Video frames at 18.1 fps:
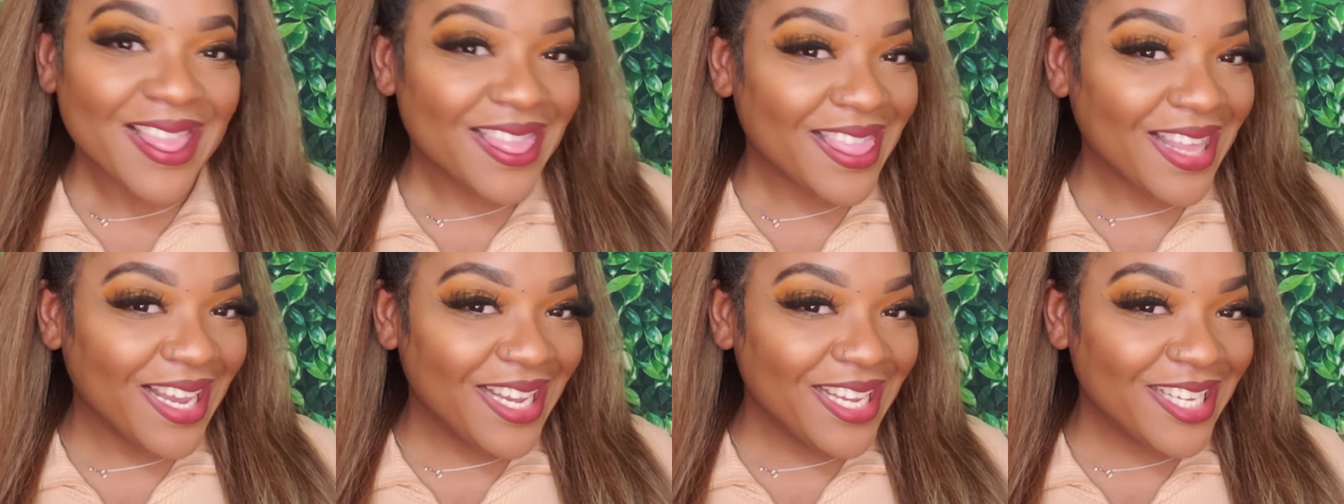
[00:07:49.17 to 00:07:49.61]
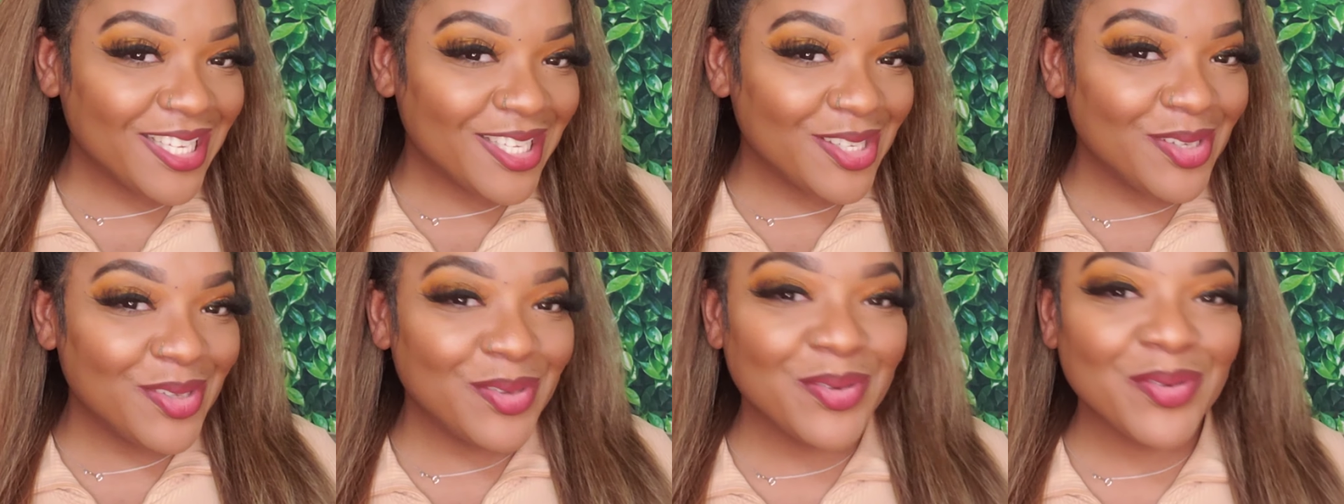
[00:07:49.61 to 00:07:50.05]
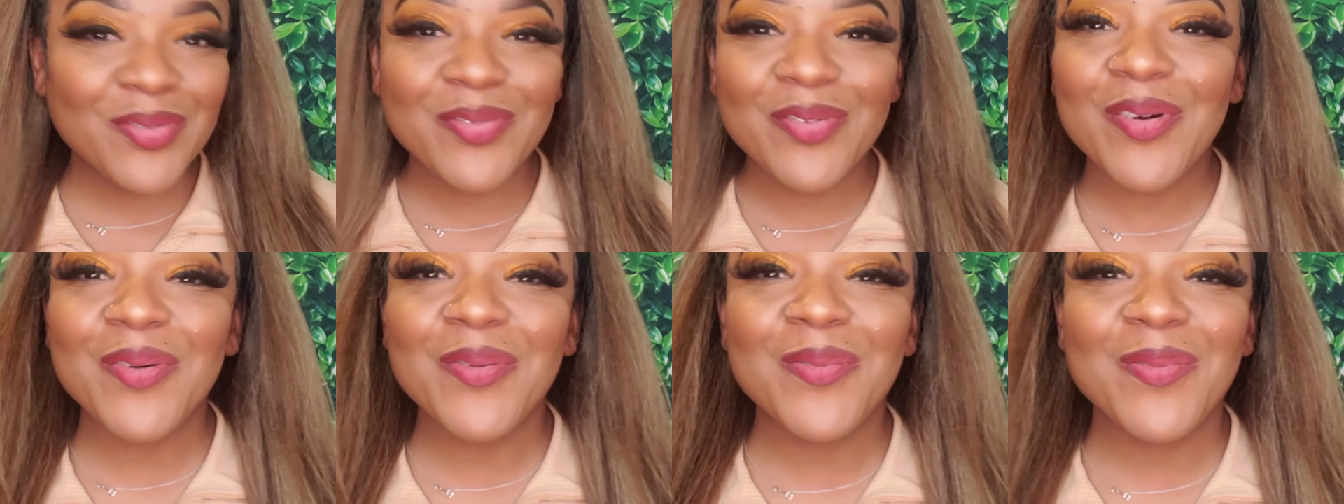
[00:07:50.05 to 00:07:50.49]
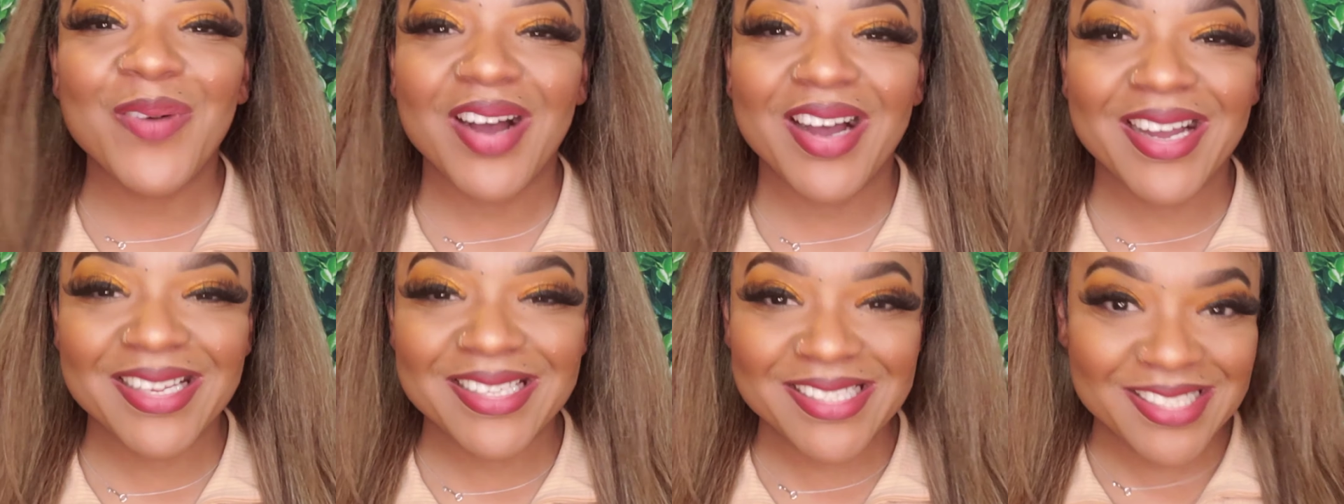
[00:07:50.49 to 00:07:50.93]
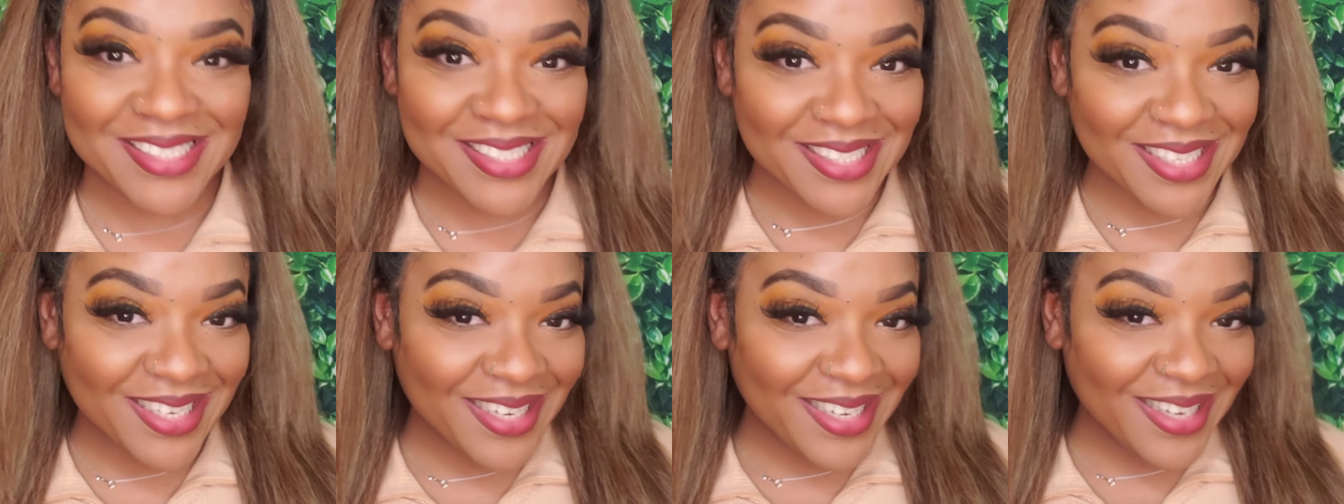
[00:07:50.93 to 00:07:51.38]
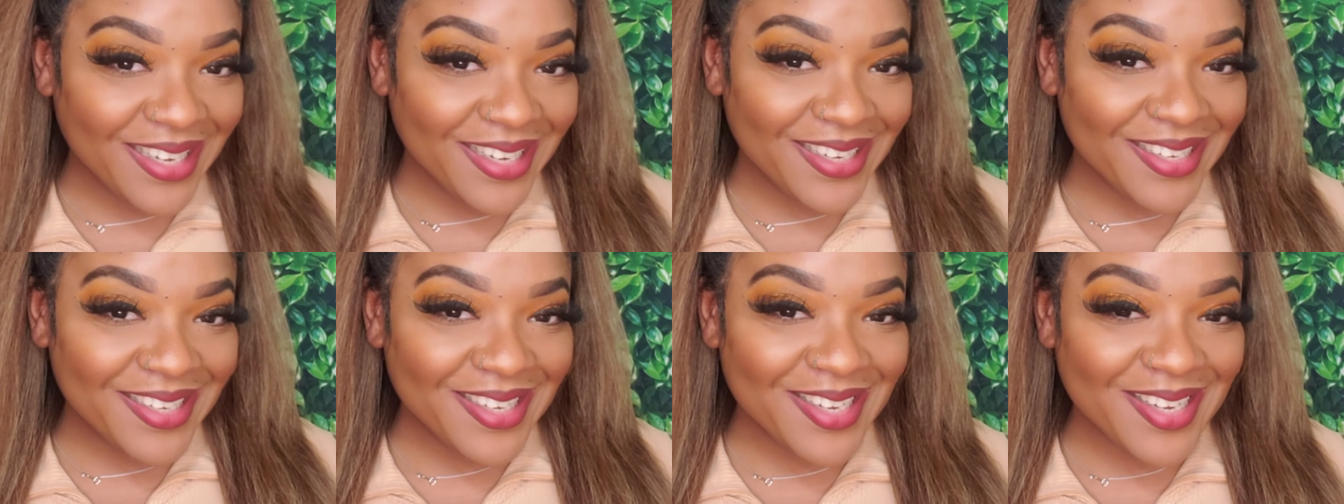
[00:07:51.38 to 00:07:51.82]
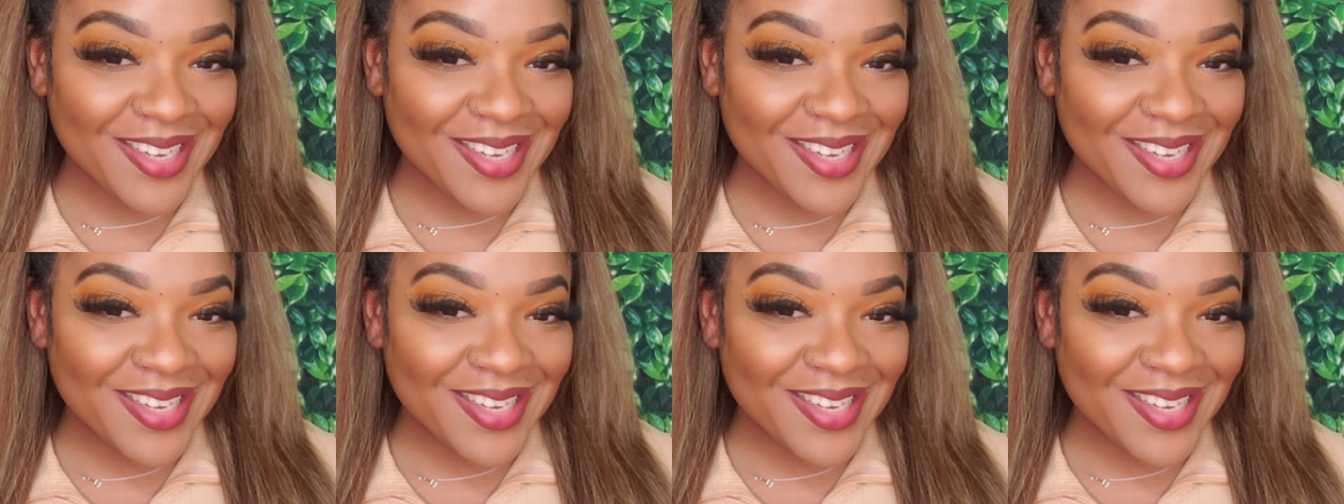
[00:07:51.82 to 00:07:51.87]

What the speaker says: Thank you for watching.